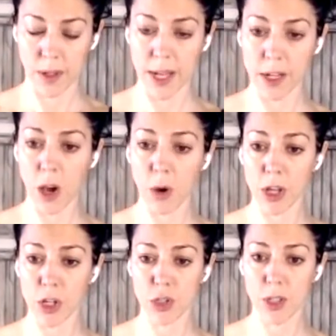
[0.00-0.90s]
and lower
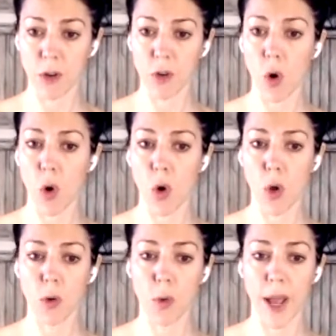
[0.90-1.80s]
yourself
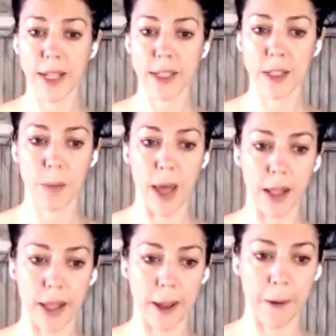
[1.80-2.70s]
all the way to the
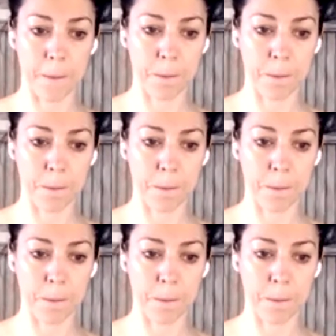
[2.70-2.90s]
belly.